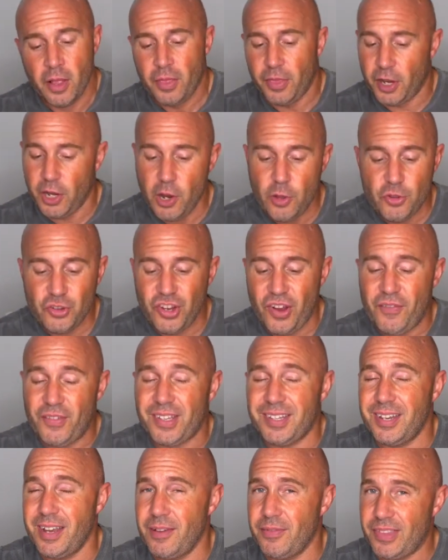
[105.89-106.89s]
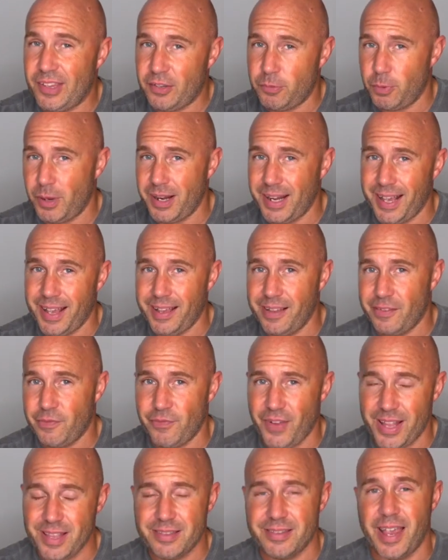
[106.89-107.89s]
The longevity of this one is
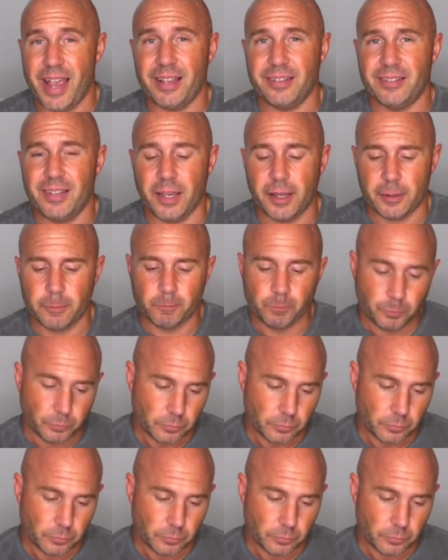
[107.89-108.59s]
fantastic.